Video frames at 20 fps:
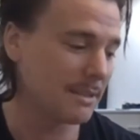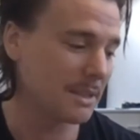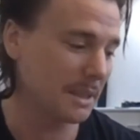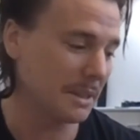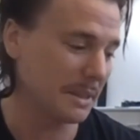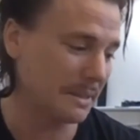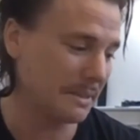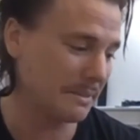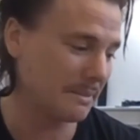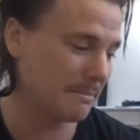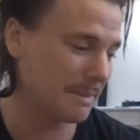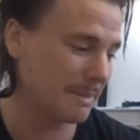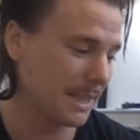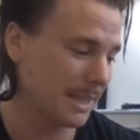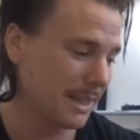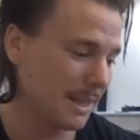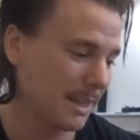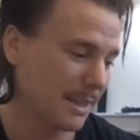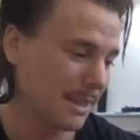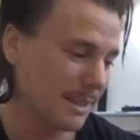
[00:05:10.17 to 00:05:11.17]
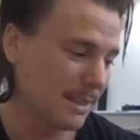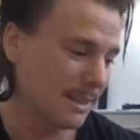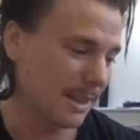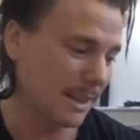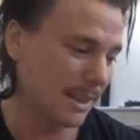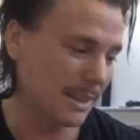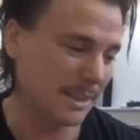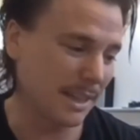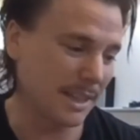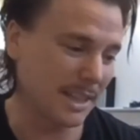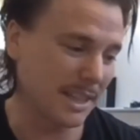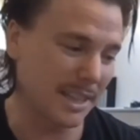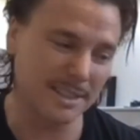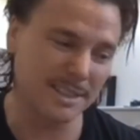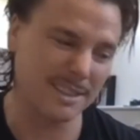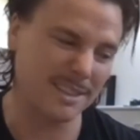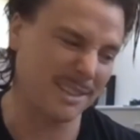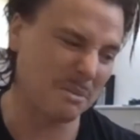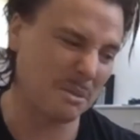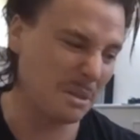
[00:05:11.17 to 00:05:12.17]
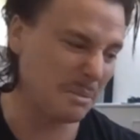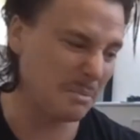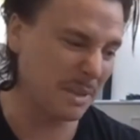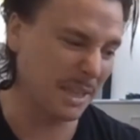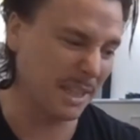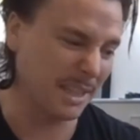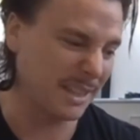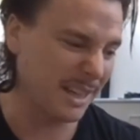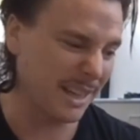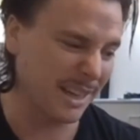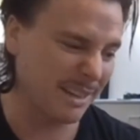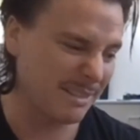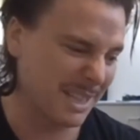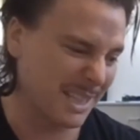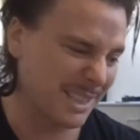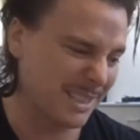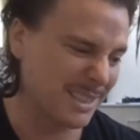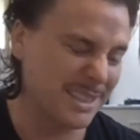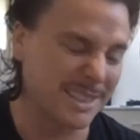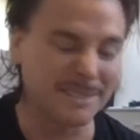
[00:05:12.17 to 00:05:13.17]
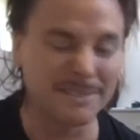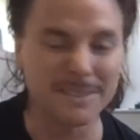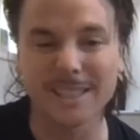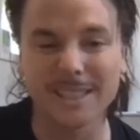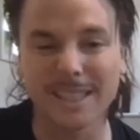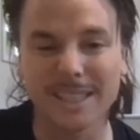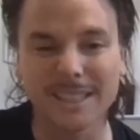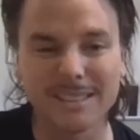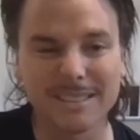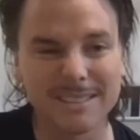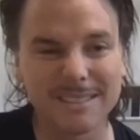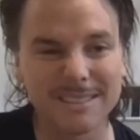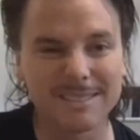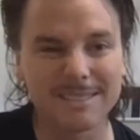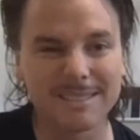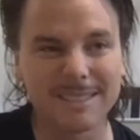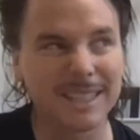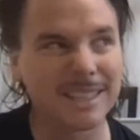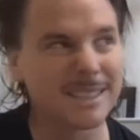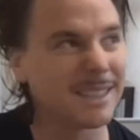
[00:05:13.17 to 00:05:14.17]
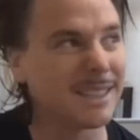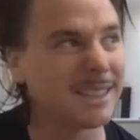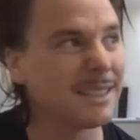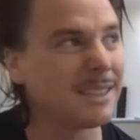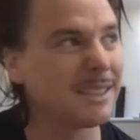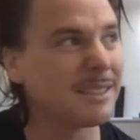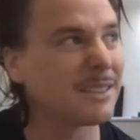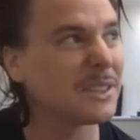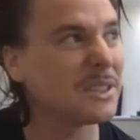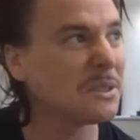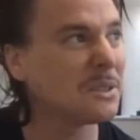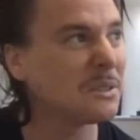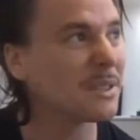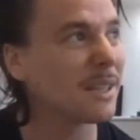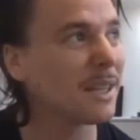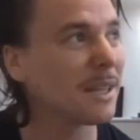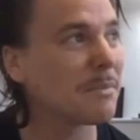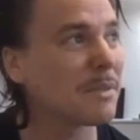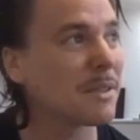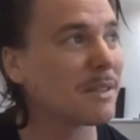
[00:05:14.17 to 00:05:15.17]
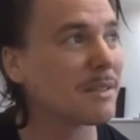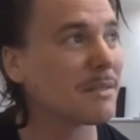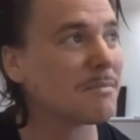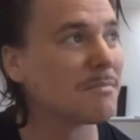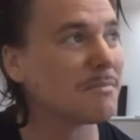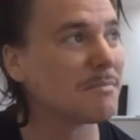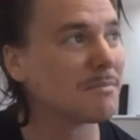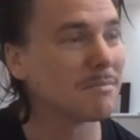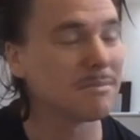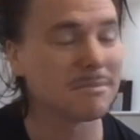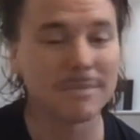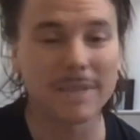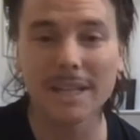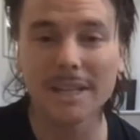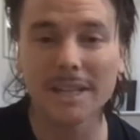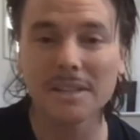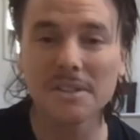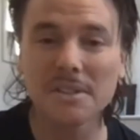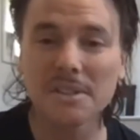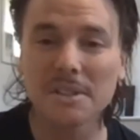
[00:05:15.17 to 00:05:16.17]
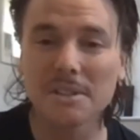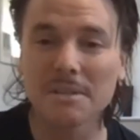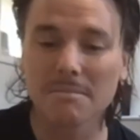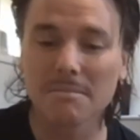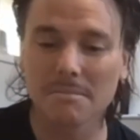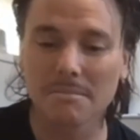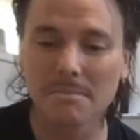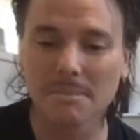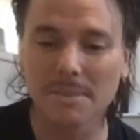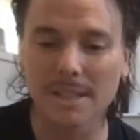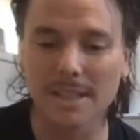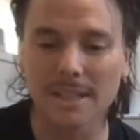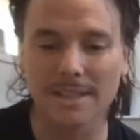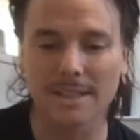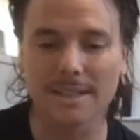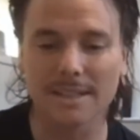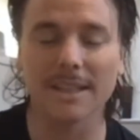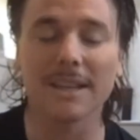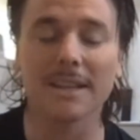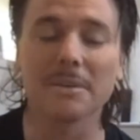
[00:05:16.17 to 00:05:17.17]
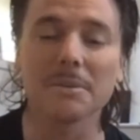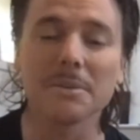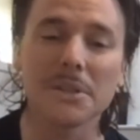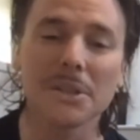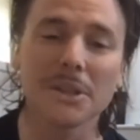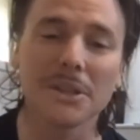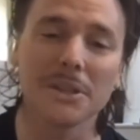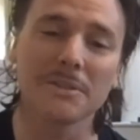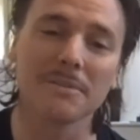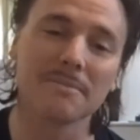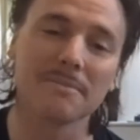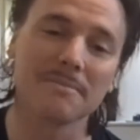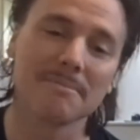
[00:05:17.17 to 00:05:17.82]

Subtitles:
So I guess I would have been around the 17, 18-year-old type age. But yeah, it was good.